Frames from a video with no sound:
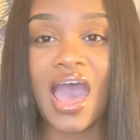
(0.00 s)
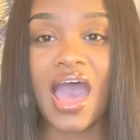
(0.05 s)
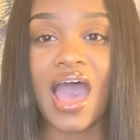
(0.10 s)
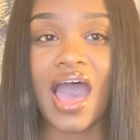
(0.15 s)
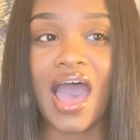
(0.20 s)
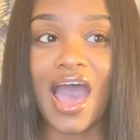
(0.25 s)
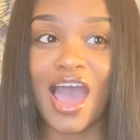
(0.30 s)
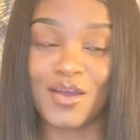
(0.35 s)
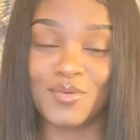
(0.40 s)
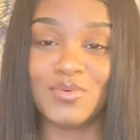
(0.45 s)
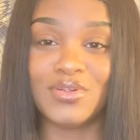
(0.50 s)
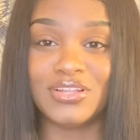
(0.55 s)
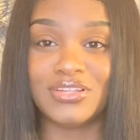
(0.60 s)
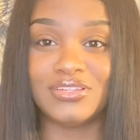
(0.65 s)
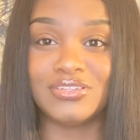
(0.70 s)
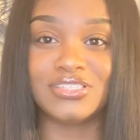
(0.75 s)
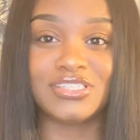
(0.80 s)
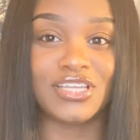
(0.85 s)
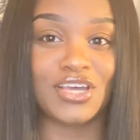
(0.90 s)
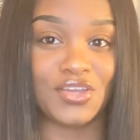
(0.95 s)
I
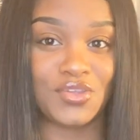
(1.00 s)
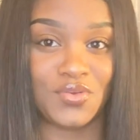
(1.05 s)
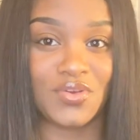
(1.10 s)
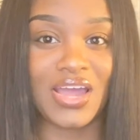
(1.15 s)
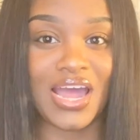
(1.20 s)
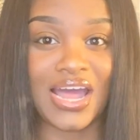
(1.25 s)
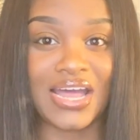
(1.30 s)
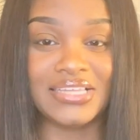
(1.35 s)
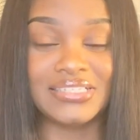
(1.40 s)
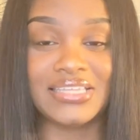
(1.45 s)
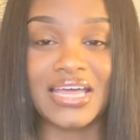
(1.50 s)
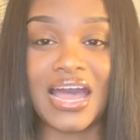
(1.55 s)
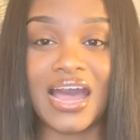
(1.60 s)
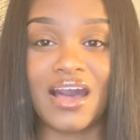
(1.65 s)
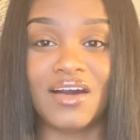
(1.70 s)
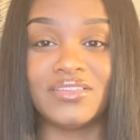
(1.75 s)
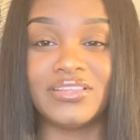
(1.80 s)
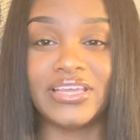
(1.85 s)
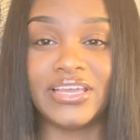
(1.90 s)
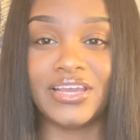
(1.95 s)
will tell you guys
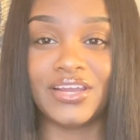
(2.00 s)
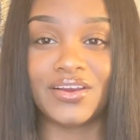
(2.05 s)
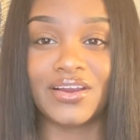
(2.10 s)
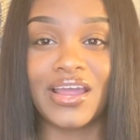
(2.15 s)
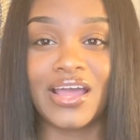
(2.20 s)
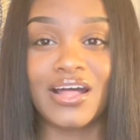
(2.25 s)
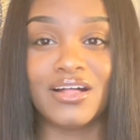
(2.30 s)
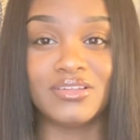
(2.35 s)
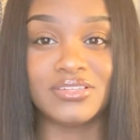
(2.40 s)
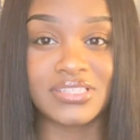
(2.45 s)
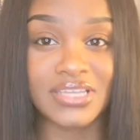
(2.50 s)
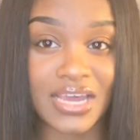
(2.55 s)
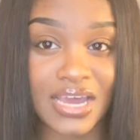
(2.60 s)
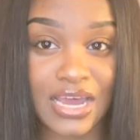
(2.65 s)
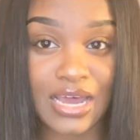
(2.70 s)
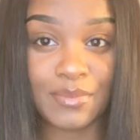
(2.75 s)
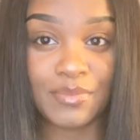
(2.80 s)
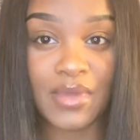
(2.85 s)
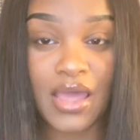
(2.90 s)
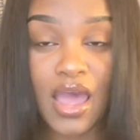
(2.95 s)
how the hair held
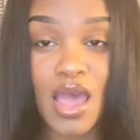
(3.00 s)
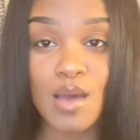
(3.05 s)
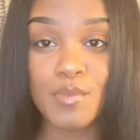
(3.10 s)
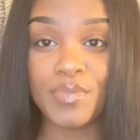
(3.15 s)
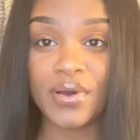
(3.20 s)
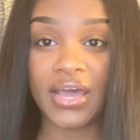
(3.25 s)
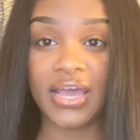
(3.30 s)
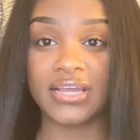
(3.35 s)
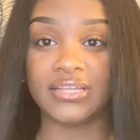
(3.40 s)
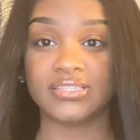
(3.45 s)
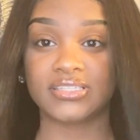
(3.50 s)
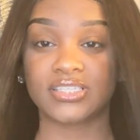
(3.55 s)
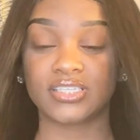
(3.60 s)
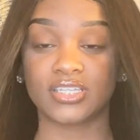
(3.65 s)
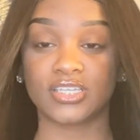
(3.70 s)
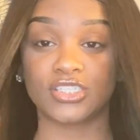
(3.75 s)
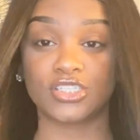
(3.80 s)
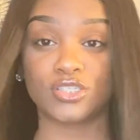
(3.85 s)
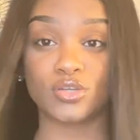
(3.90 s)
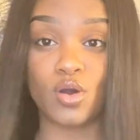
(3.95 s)
up. But
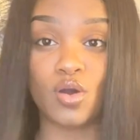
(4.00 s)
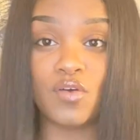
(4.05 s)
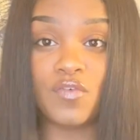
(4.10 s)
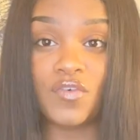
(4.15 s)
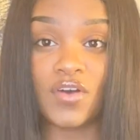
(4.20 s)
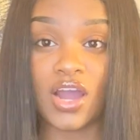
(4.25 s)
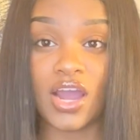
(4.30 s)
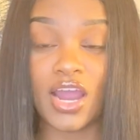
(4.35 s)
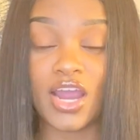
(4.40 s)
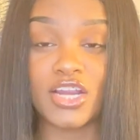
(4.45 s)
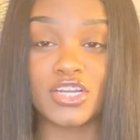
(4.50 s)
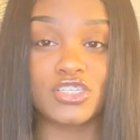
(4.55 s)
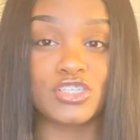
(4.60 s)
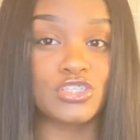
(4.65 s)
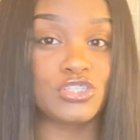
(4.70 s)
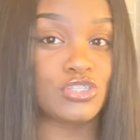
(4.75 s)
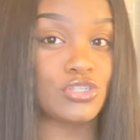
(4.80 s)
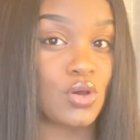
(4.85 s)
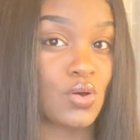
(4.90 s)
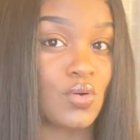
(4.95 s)
so far
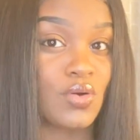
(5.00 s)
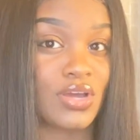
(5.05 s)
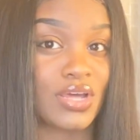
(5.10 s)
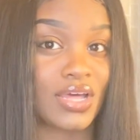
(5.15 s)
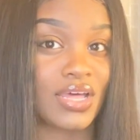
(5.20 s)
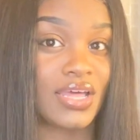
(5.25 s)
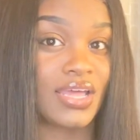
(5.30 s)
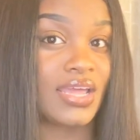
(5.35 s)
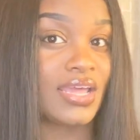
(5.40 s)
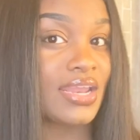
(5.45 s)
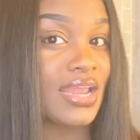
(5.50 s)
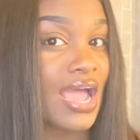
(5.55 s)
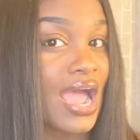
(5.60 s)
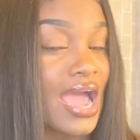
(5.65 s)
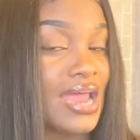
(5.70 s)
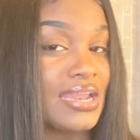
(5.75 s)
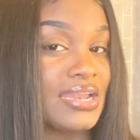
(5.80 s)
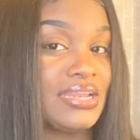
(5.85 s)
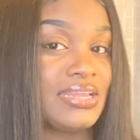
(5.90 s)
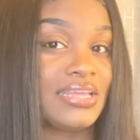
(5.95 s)
so good.
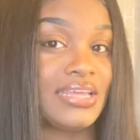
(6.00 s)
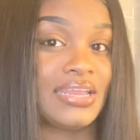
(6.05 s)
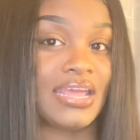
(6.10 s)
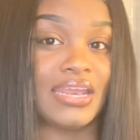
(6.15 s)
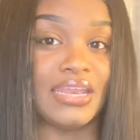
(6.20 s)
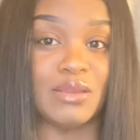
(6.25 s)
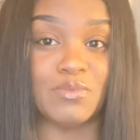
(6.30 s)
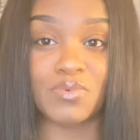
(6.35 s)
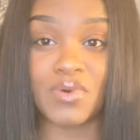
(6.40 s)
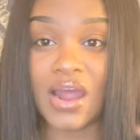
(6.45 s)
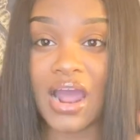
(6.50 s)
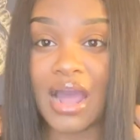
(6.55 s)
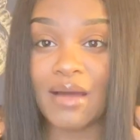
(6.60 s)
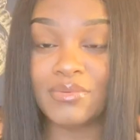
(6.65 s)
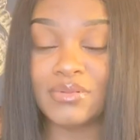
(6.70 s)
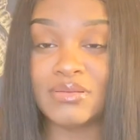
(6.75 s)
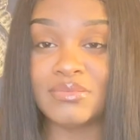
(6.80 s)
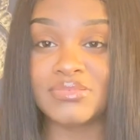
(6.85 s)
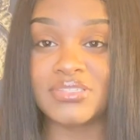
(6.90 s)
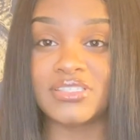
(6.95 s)
I didn't get any
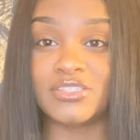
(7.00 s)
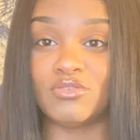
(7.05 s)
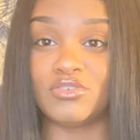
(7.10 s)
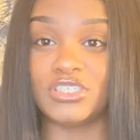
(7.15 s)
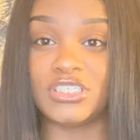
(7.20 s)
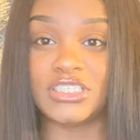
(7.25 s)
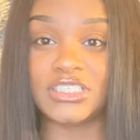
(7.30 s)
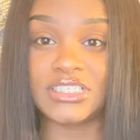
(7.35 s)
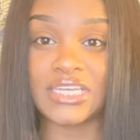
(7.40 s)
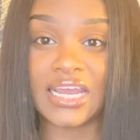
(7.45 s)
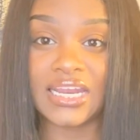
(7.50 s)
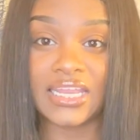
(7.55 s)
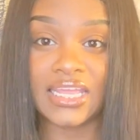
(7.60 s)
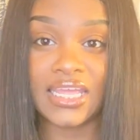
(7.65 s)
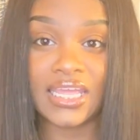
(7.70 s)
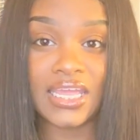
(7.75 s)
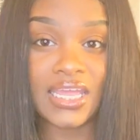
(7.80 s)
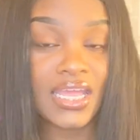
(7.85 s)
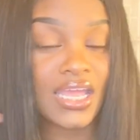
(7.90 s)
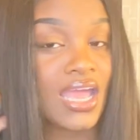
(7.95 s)
problems, no
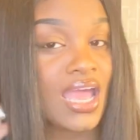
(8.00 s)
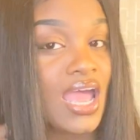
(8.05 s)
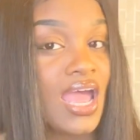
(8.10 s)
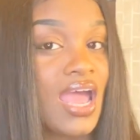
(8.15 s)
shedding.